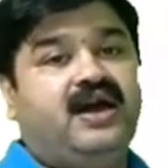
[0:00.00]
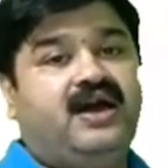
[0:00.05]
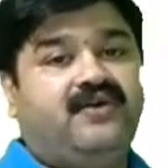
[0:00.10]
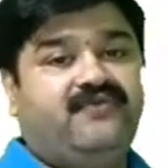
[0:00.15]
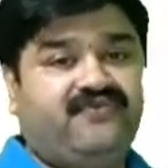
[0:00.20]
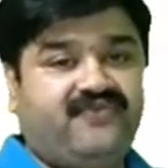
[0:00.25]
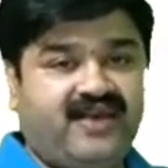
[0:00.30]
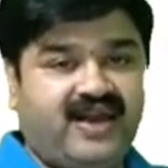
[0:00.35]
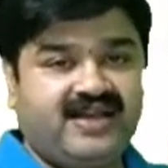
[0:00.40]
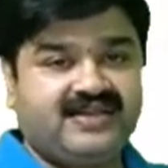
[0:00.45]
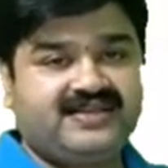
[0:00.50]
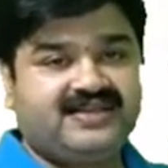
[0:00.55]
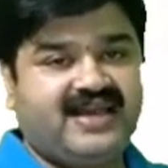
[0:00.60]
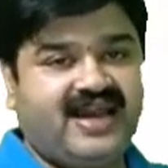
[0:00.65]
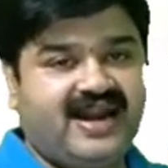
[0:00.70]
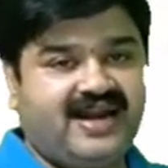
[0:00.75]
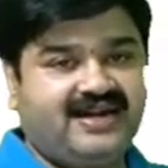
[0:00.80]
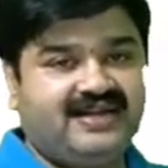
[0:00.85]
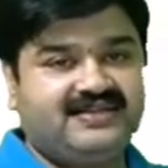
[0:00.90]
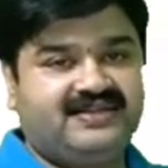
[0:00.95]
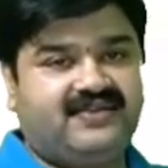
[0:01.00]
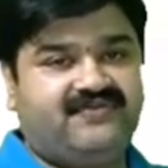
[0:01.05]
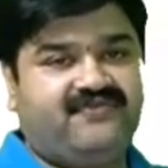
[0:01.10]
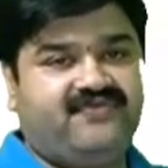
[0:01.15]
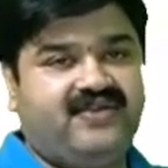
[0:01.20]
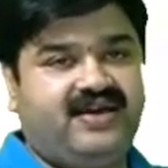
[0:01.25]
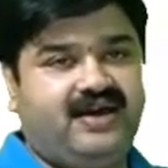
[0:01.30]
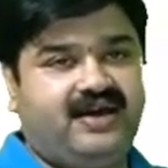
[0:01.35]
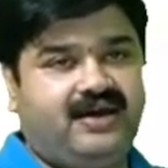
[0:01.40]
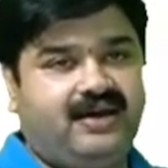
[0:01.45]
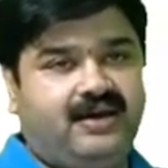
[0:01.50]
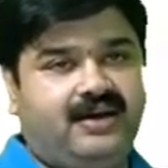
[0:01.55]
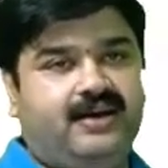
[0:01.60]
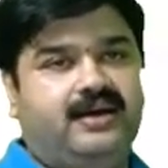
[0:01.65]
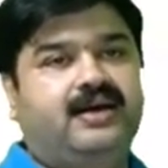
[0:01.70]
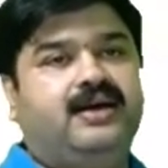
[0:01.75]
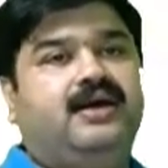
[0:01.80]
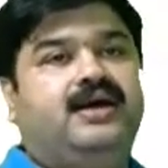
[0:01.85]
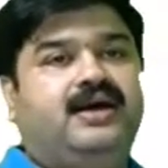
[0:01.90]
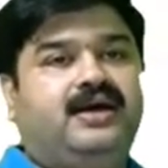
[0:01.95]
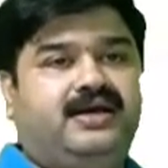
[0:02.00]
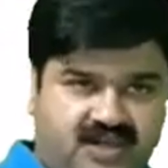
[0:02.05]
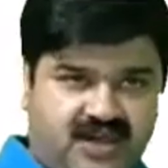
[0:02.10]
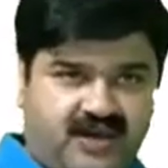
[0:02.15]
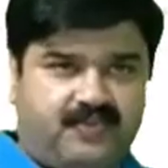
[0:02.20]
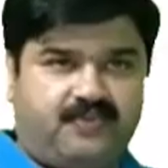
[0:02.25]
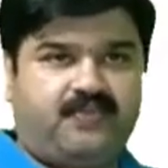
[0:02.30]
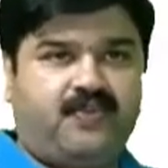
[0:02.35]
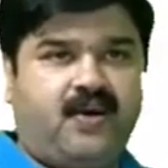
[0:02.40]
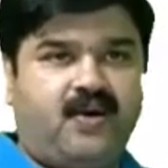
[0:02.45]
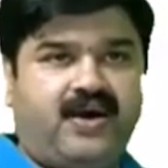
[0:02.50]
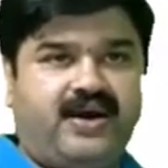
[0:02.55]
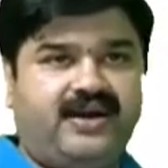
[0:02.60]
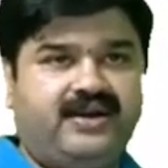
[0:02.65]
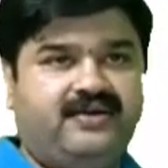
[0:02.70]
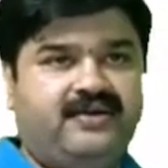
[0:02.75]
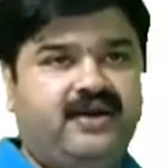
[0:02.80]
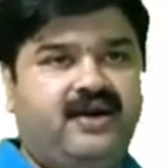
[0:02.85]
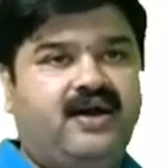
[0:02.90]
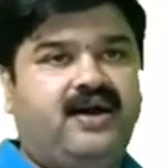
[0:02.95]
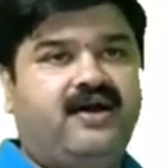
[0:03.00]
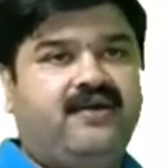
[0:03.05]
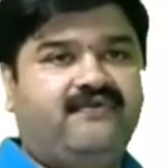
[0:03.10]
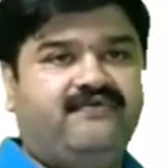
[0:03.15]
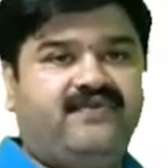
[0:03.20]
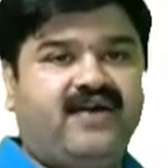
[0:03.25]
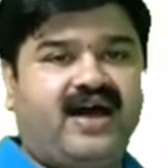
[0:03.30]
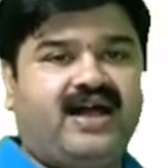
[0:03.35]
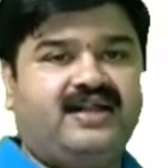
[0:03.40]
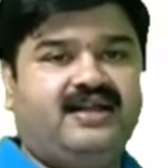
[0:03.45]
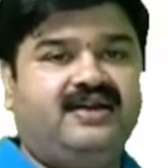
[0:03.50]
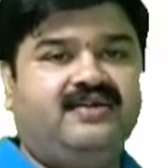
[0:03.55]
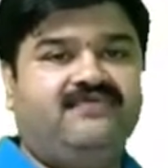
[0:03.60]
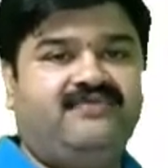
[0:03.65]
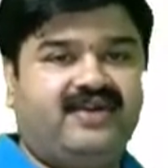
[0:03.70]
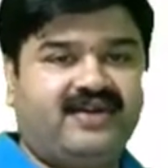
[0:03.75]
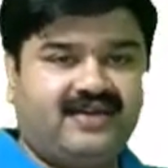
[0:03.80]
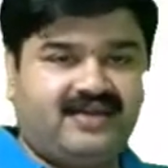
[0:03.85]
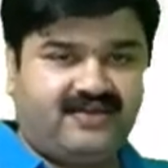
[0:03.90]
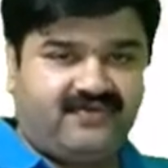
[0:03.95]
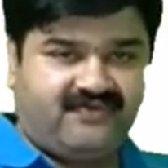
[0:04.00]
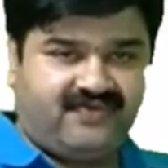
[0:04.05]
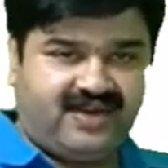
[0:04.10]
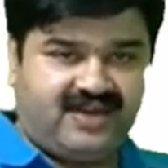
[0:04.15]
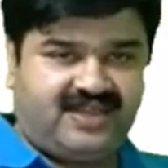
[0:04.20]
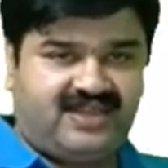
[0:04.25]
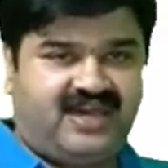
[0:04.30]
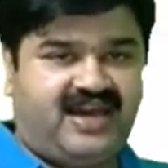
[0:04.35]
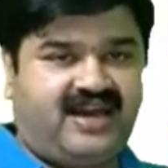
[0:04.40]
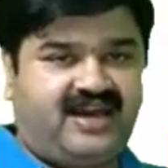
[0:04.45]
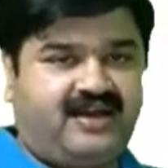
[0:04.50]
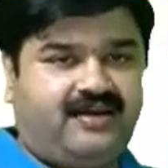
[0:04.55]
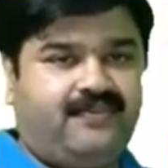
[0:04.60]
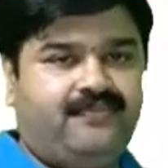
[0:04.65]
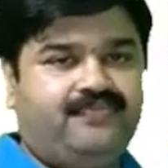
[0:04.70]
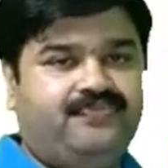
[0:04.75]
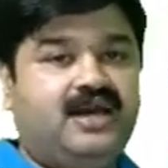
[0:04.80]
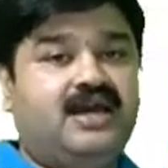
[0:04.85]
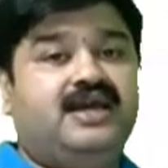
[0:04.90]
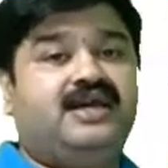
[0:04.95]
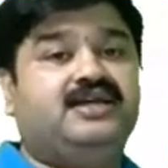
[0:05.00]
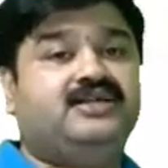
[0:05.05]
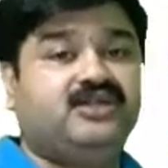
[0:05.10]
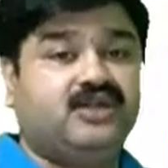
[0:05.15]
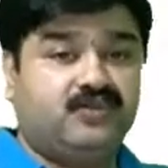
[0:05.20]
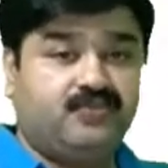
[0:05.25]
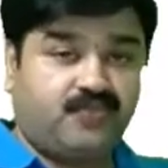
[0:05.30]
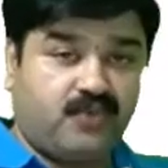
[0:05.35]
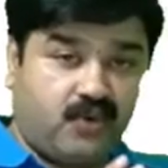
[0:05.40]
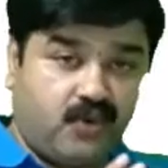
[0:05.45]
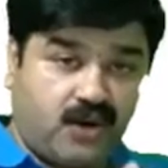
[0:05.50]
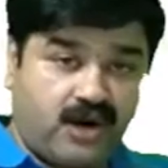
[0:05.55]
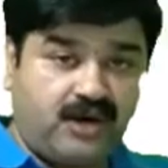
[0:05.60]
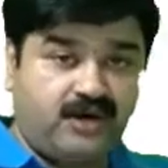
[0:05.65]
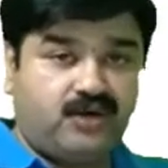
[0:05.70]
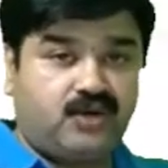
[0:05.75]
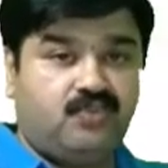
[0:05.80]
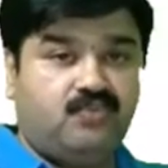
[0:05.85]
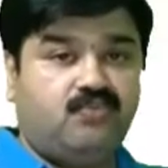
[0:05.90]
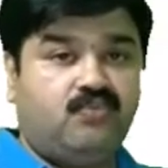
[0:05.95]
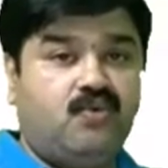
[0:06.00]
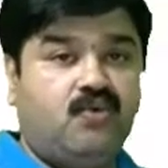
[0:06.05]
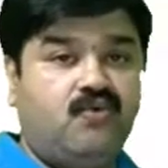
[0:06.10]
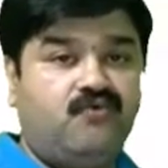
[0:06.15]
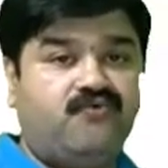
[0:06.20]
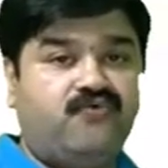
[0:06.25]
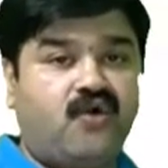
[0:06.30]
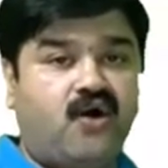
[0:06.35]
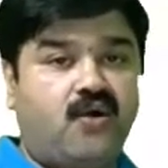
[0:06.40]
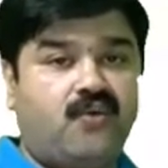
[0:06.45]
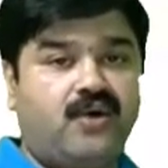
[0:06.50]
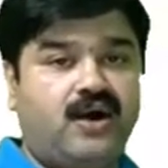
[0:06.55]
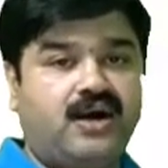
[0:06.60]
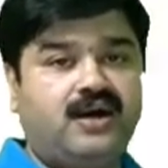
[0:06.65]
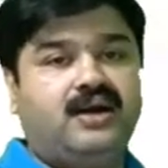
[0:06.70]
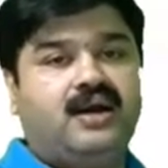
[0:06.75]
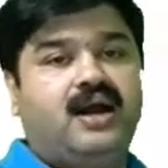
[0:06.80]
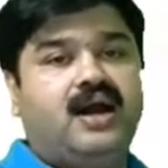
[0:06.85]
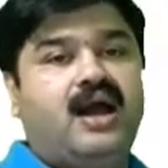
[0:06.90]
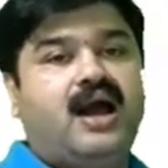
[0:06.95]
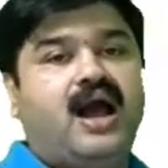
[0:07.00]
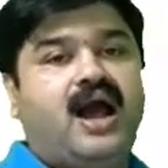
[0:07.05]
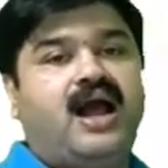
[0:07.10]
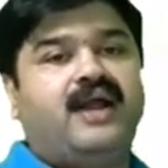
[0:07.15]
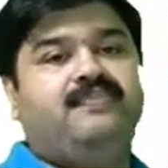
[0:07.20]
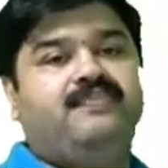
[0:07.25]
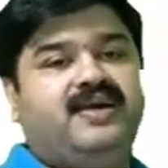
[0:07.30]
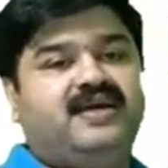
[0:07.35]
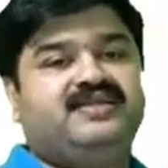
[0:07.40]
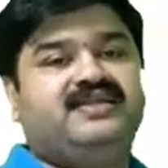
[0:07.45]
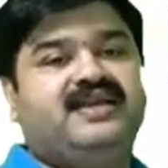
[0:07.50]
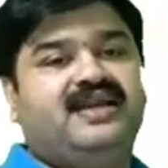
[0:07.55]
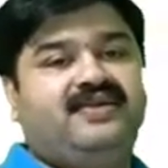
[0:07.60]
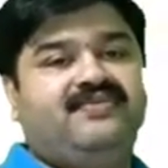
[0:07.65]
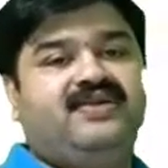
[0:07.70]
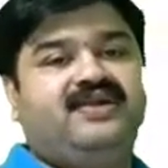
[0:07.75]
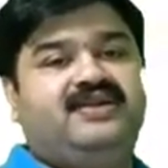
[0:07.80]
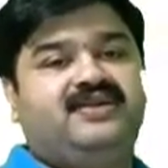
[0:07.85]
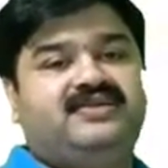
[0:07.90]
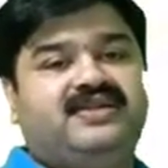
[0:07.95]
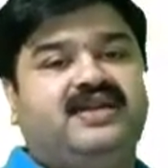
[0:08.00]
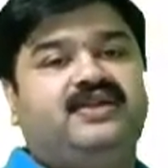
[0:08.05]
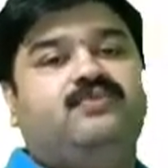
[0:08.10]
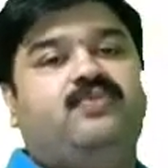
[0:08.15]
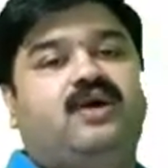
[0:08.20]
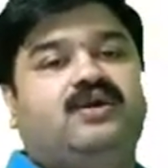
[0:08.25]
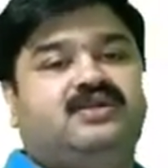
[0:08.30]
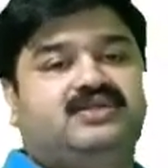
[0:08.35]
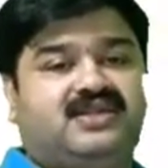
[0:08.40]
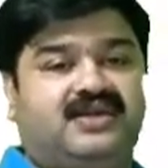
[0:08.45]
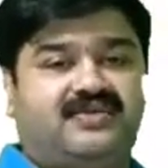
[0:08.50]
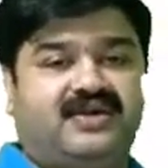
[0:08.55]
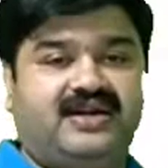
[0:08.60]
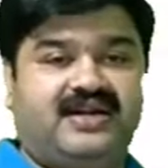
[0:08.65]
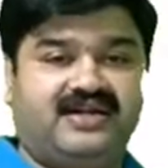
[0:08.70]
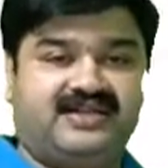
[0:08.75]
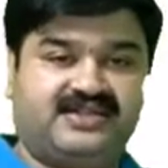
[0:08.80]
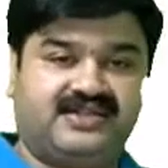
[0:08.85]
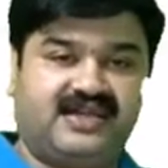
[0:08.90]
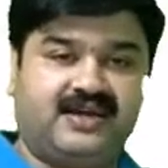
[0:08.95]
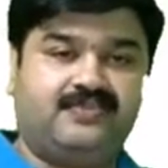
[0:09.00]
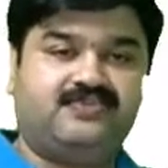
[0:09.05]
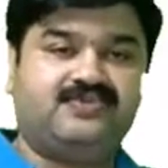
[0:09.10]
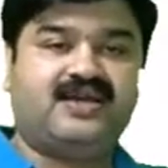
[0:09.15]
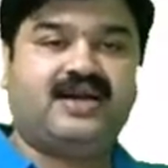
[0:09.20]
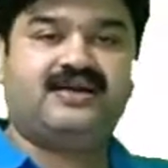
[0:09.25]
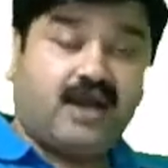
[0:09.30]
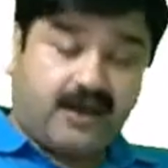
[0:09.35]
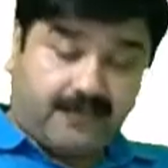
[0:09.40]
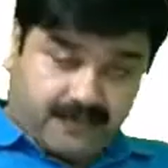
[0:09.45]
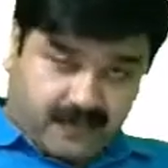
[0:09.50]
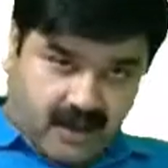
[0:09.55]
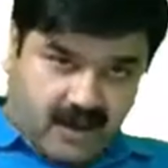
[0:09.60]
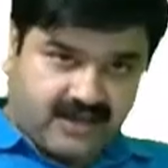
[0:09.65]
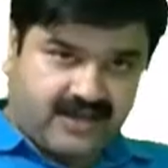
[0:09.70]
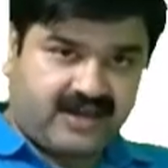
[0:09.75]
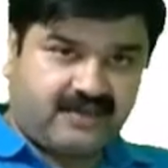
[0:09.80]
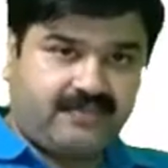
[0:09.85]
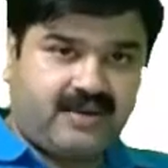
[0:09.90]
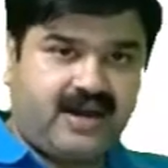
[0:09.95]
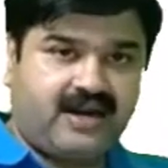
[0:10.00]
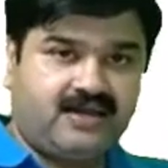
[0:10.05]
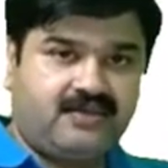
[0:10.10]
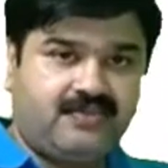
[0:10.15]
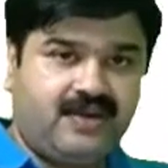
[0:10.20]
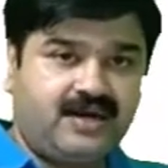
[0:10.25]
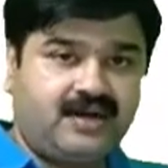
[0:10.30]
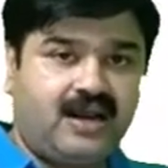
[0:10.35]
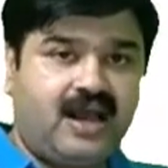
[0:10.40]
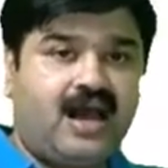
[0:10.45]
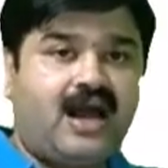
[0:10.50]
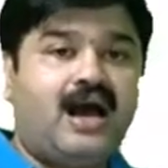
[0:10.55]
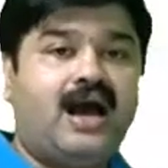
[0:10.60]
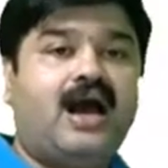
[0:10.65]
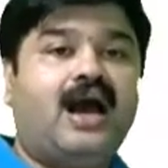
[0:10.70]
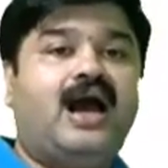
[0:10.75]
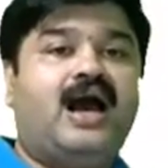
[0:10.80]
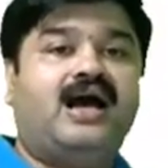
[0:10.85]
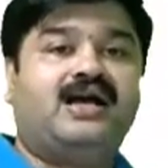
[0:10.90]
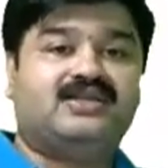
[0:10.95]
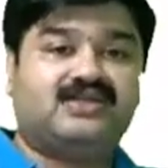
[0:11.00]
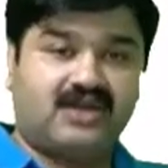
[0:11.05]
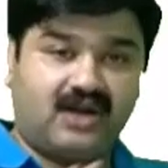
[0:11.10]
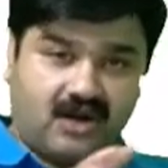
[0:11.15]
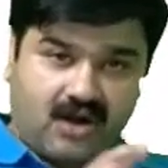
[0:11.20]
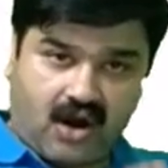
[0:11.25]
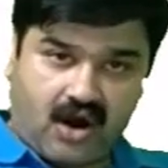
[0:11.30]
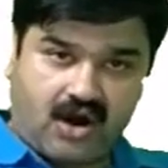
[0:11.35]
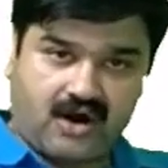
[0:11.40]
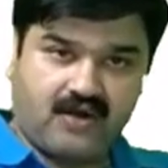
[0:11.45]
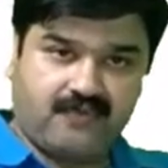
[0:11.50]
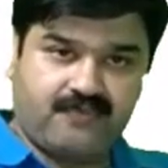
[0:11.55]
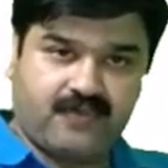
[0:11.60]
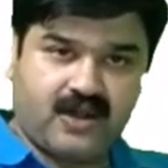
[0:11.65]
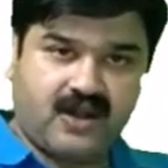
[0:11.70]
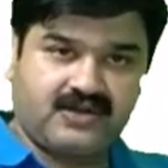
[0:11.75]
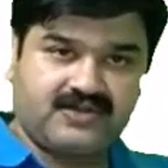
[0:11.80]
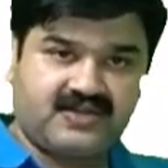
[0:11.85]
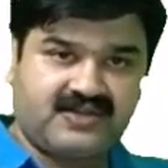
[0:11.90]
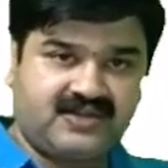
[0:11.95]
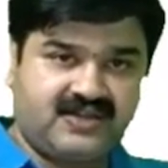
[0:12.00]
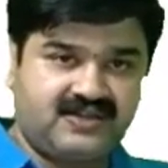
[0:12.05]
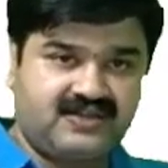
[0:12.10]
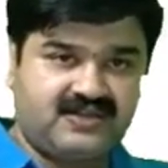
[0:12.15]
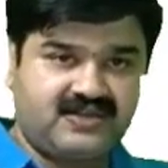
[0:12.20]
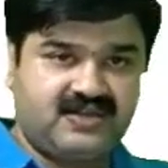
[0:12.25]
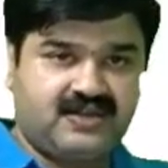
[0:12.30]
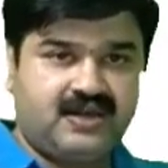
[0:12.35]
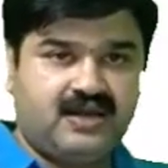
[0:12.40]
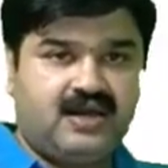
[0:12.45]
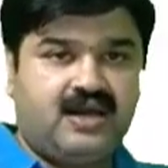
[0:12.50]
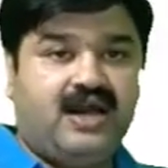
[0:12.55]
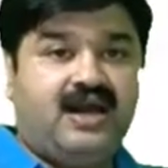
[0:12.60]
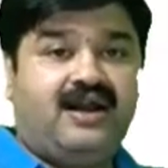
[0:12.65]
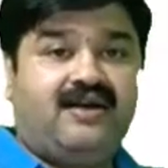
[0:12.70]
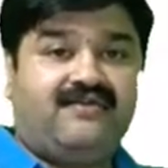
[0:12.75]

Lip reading: A phase gate is a checkpoint where we check, is it prudent to move forward, and basically we decide what is our next steps. A project management has a lot of processes.